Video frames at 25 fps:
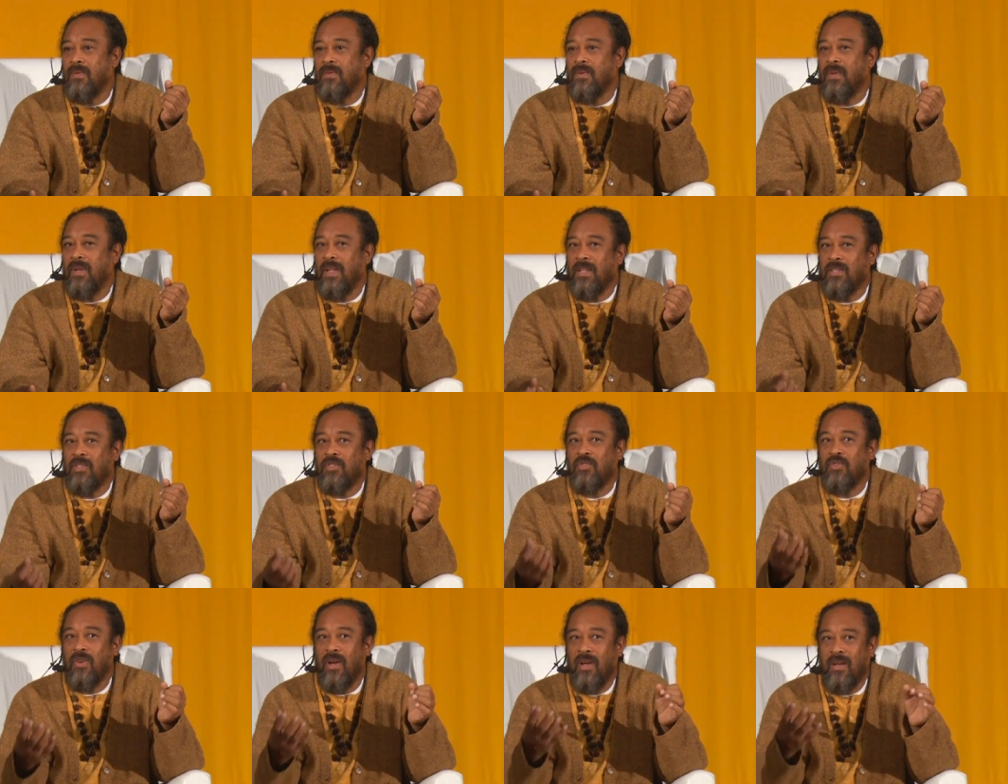So
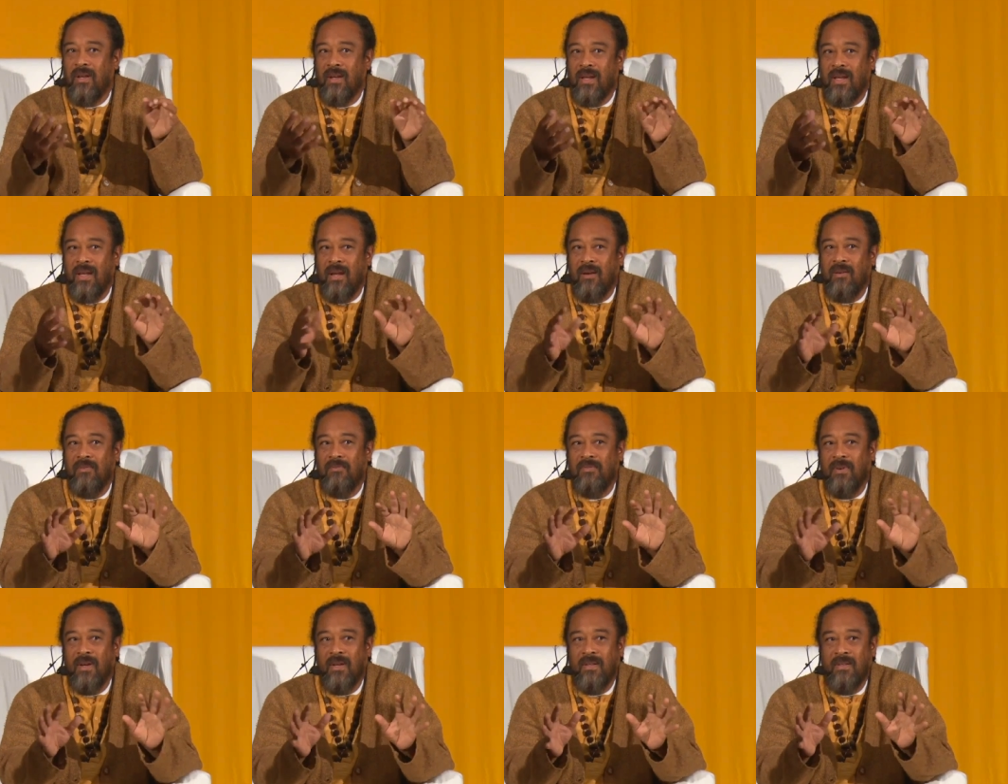let's try and
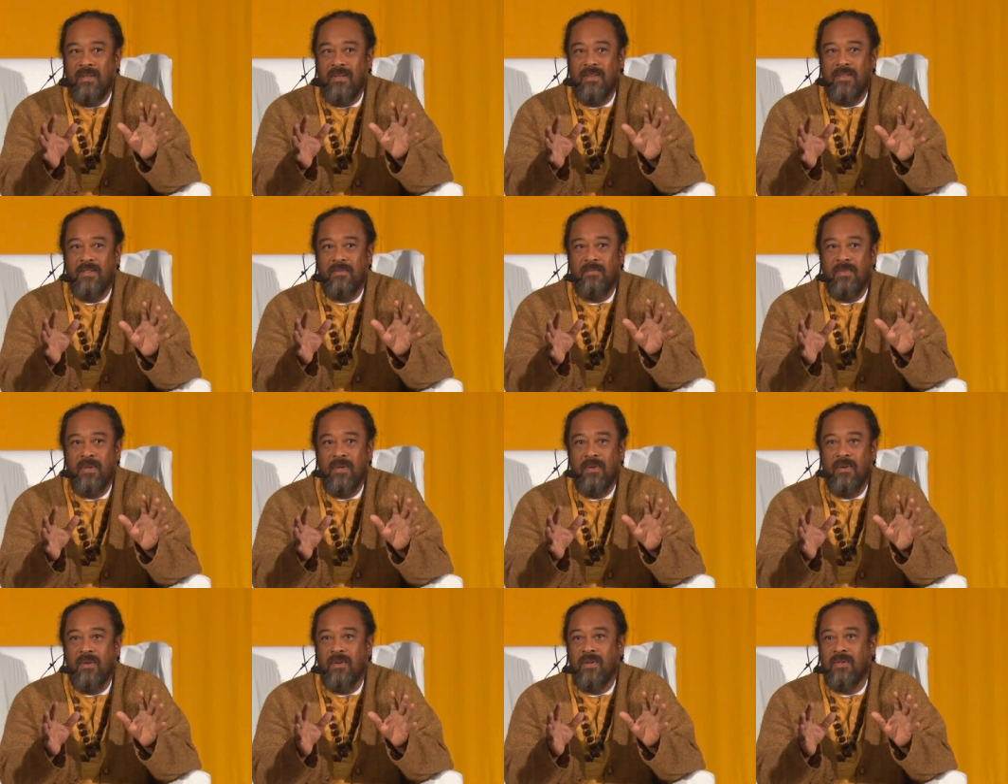clarify this,
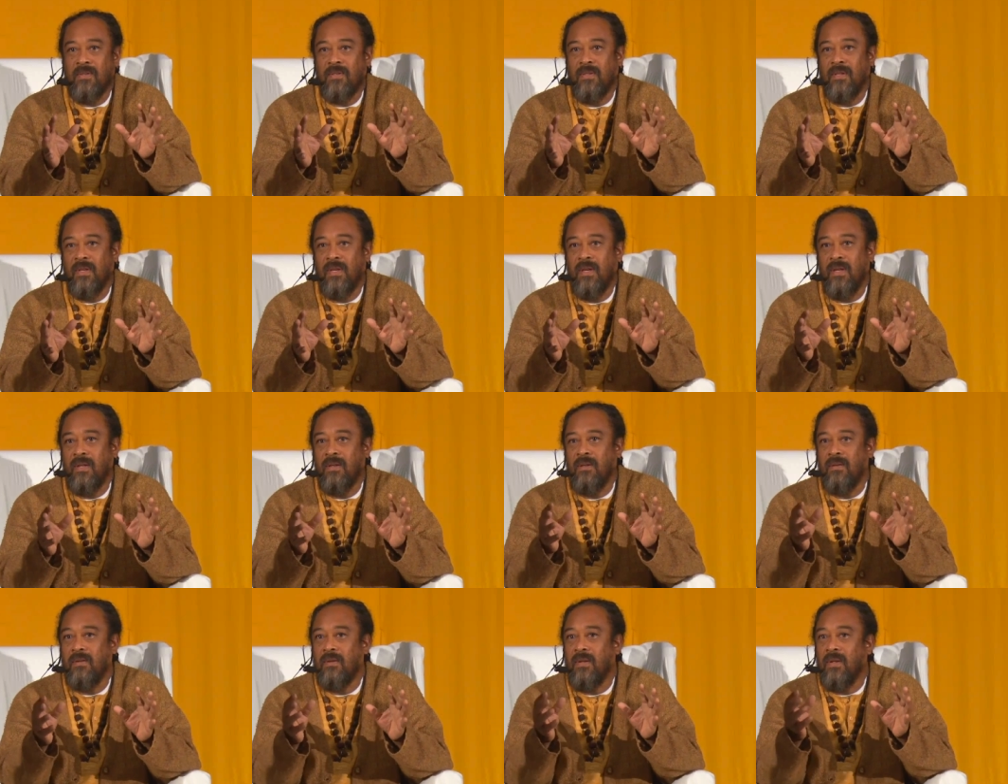because
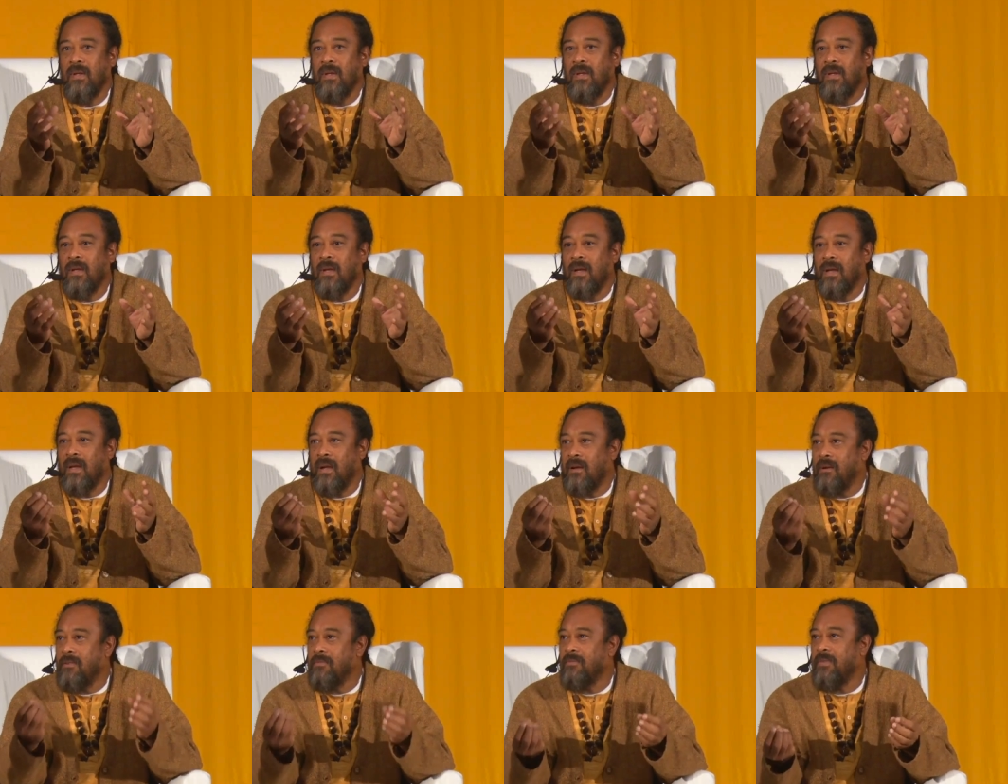in
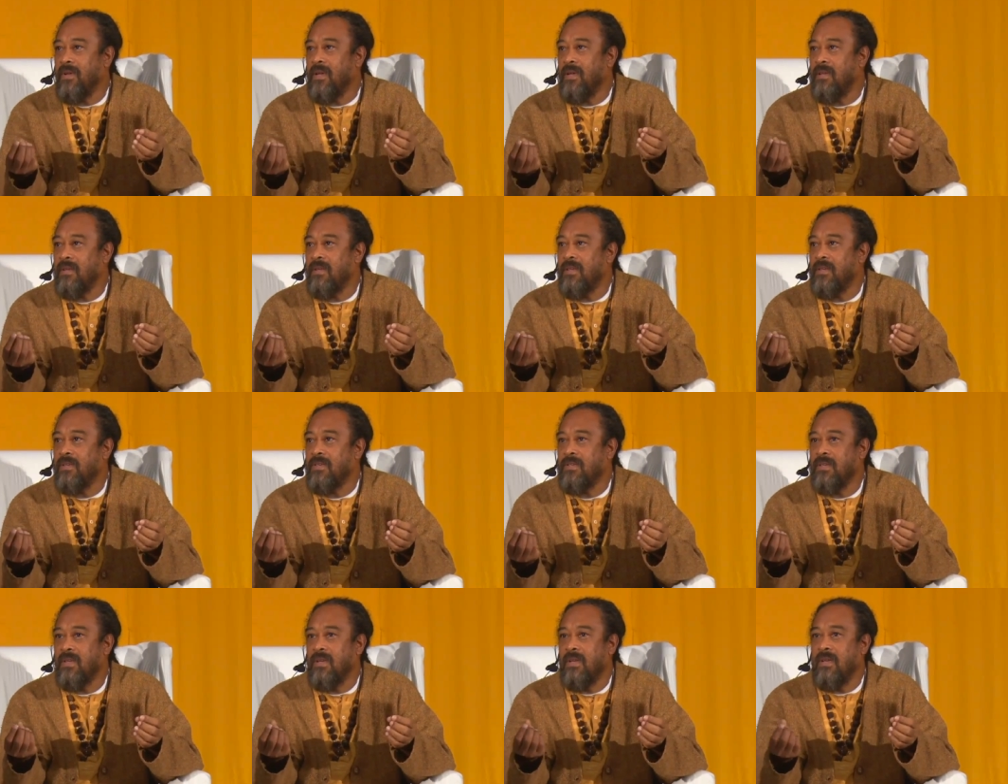clarifying
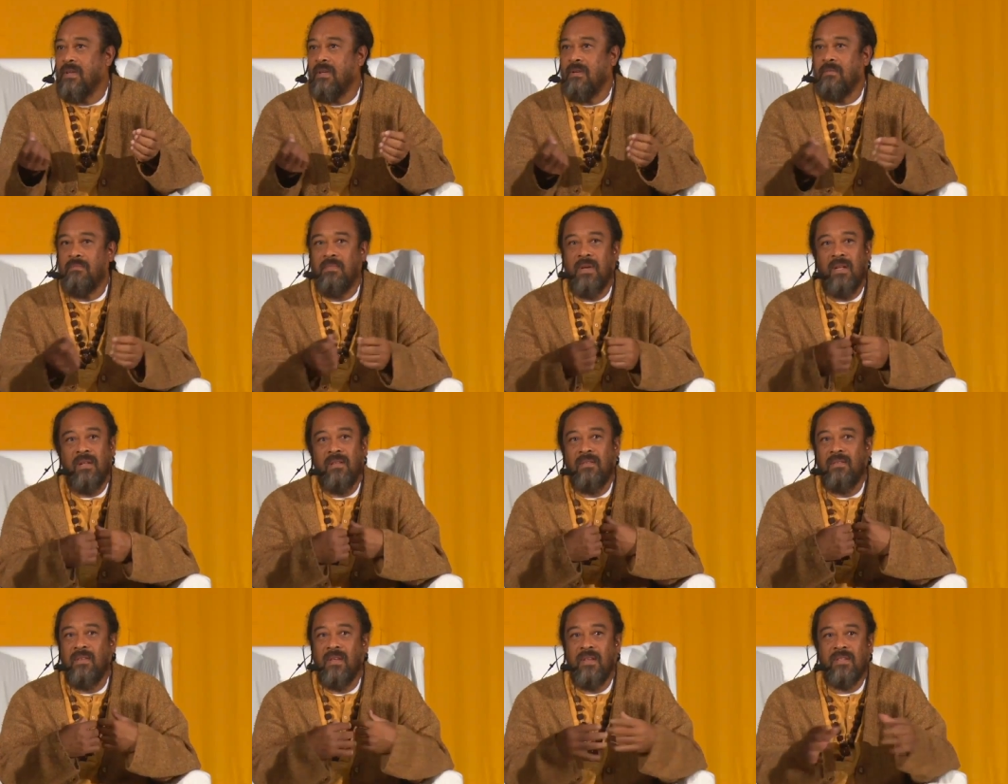this,
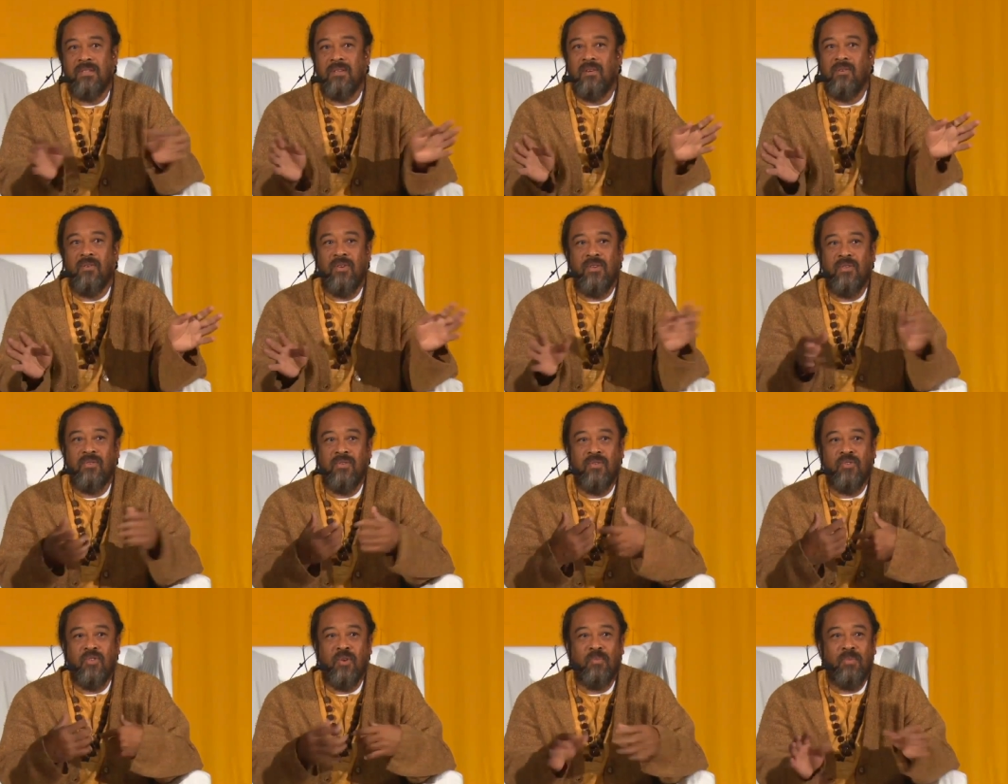many things are
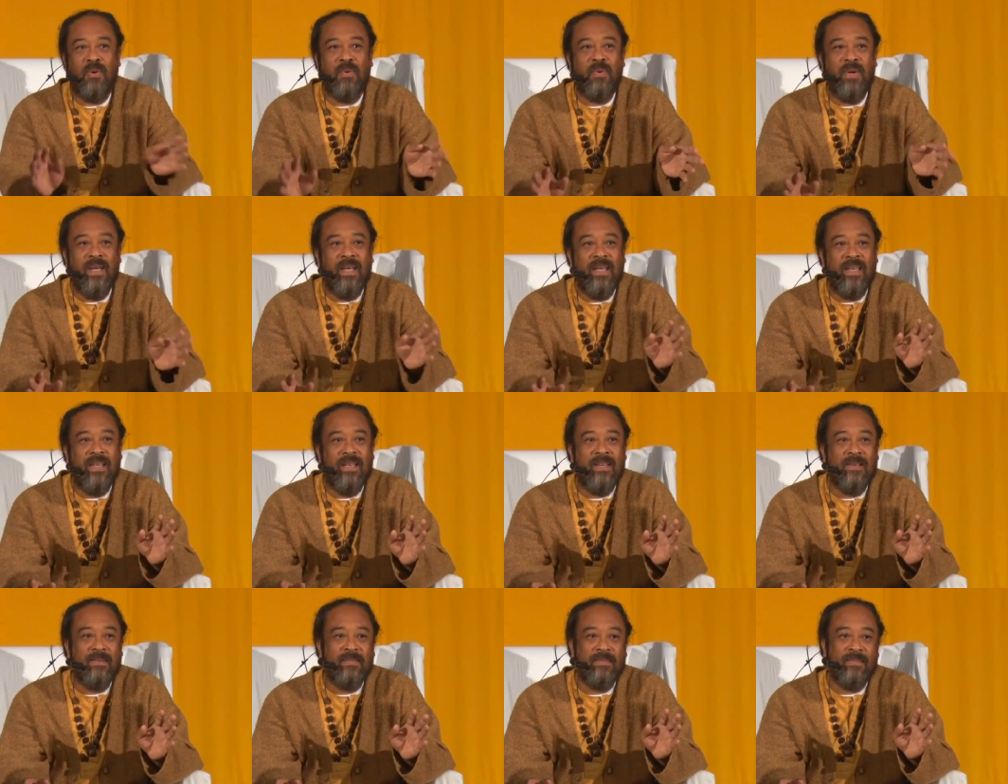going to drop
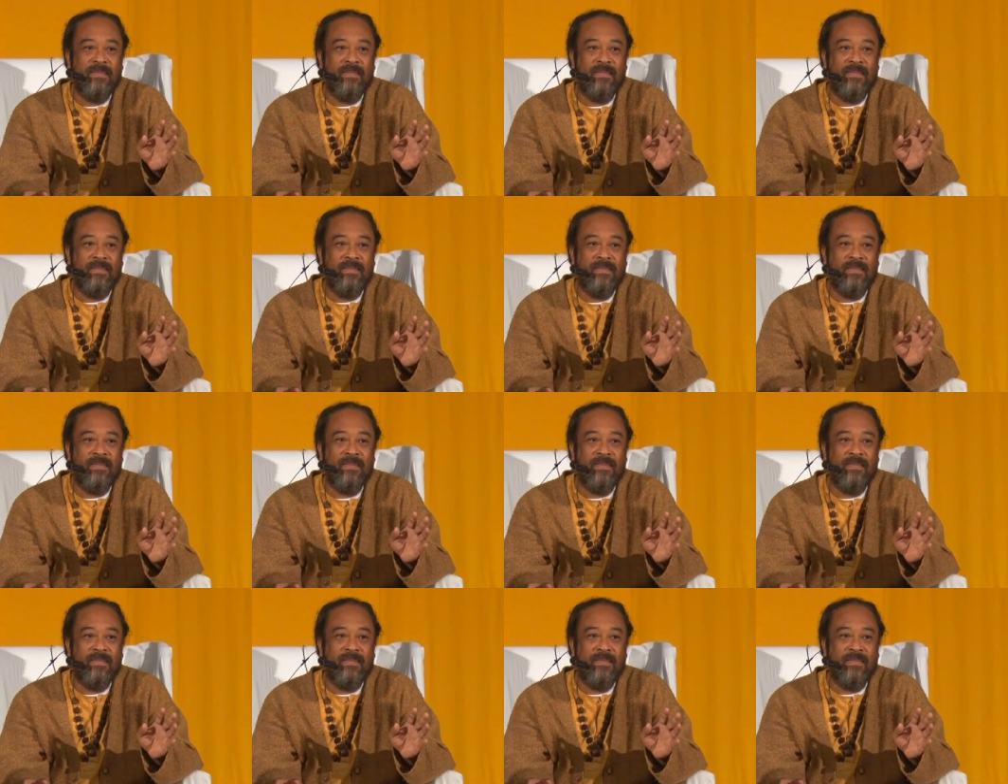away.